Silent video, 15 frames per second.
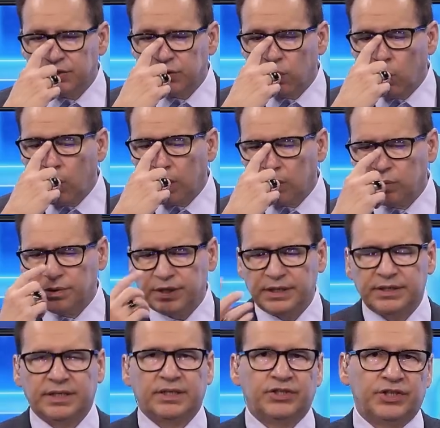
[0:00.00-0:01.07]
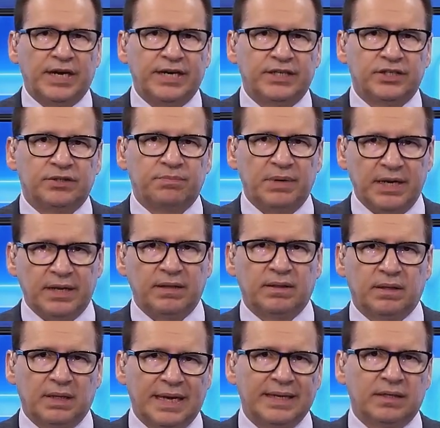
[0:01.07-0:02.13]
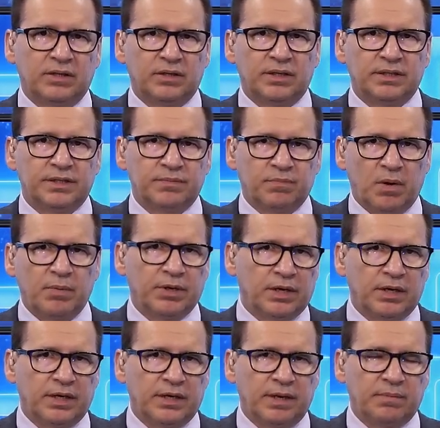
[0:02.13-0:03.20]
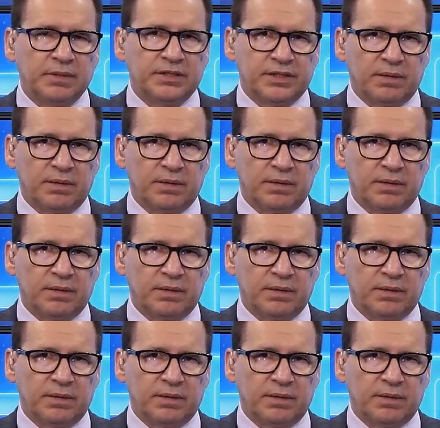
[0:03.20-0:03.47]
to work with these exchanges, meaning the likelihood it's probably going to end up in